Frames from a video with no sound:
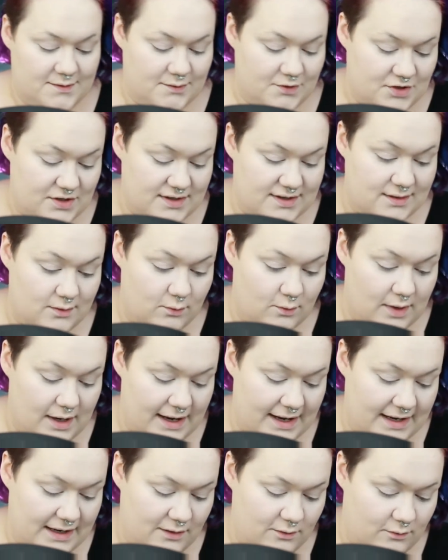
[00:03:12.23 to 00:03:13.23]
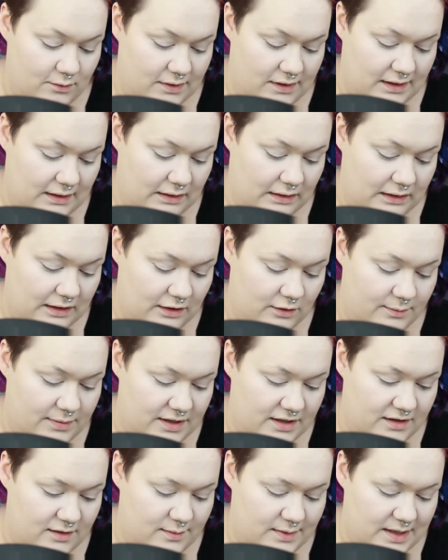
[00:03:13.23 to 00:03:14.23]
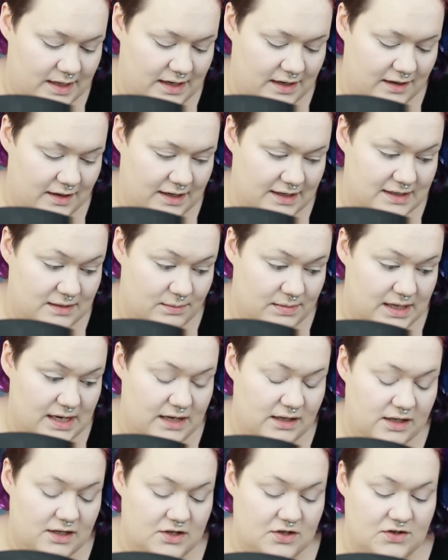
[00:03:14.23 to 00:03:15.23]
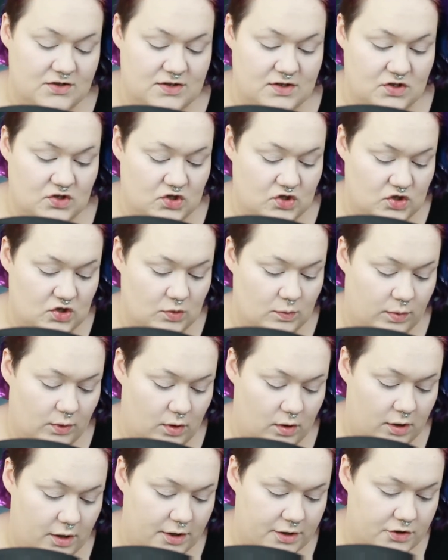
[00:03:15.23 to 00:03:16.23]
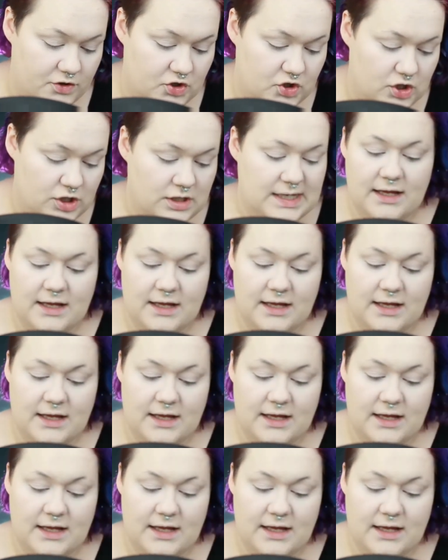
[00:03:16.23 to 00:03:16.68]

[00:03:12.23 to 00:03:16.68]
which is the white, with a little bit of the Banana because the Banana is super orange.